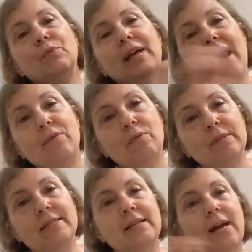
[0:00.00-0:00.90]
That one
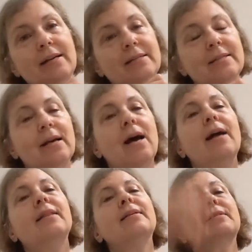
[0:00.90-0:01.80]
was side to
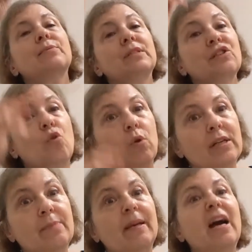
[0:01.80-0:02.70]
side. This one's going
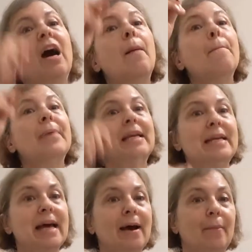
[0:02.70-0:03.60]
to be up and
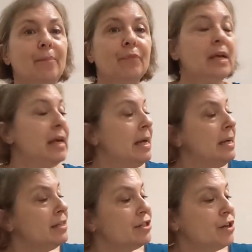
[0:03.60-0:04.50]
down.
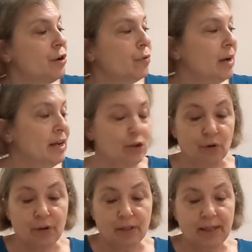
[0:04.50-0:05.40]
So
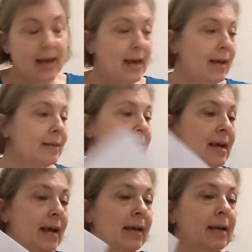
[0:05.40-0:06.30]
you then
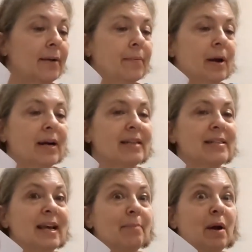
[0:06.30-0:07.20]
I'm going
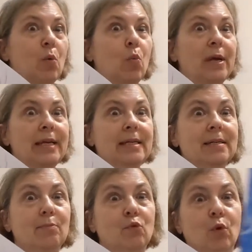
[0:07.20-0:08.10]
to take my
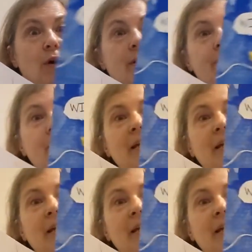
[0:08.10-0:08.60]
wind board